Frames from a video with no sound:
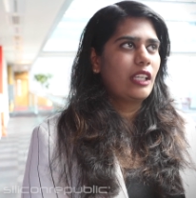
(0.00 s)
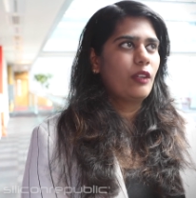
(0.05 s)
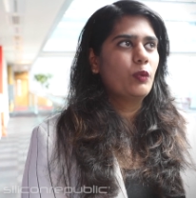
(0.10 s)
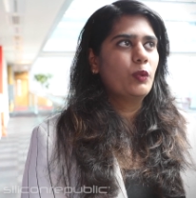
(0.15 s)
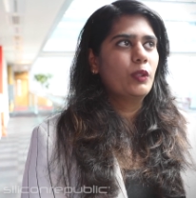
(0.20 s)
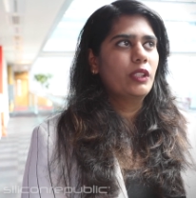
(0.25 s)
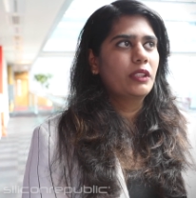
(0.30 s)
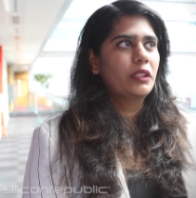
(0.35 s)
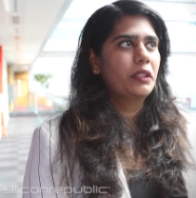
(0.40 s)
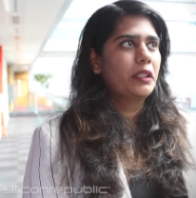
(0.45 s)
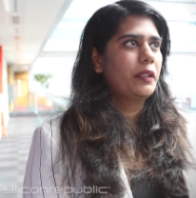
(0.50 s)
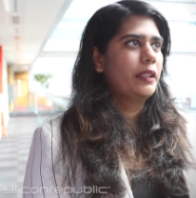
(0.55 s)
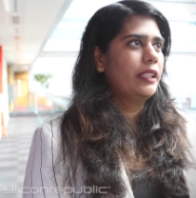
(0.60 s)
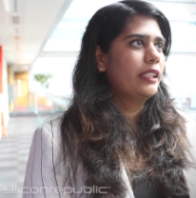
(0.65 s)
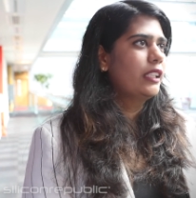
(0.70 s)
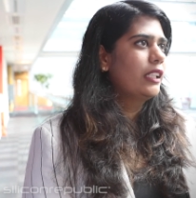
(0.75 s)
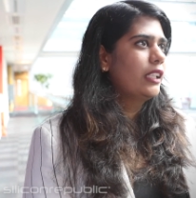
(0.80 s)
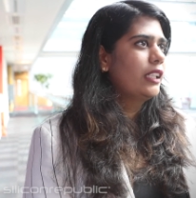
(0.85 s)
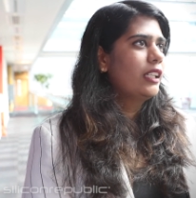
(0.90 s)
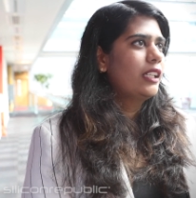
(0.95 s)
I've worked
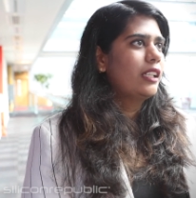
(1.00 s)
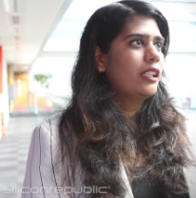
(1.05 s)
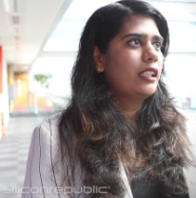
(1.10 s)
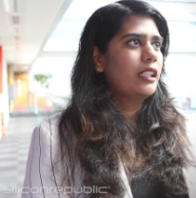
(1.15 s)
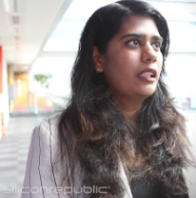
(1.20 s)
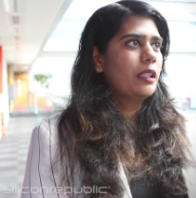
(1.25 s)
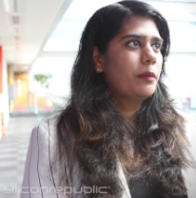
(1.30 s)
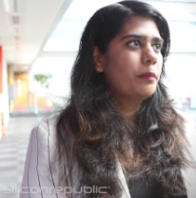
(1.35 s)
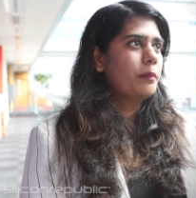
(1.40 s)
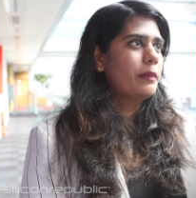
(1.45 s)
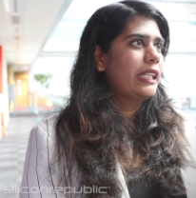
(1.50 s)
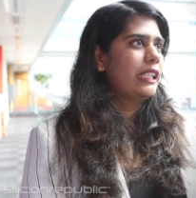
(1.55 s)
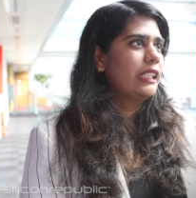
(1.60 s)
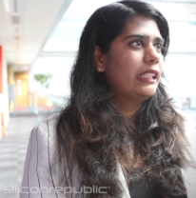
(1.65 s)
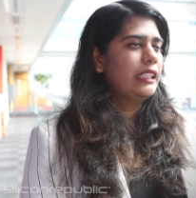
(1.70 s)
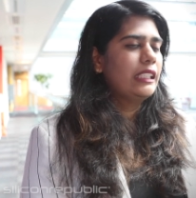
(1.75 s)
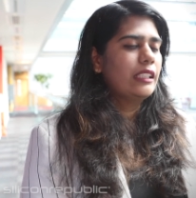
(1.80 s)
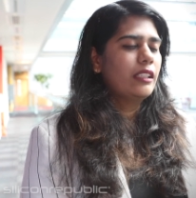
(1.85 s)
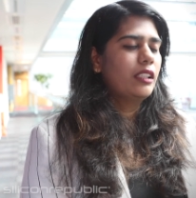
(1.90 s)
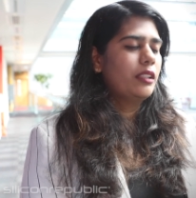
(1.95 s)
on uh,
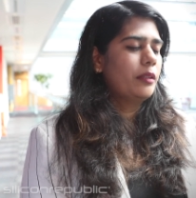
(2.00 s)
many,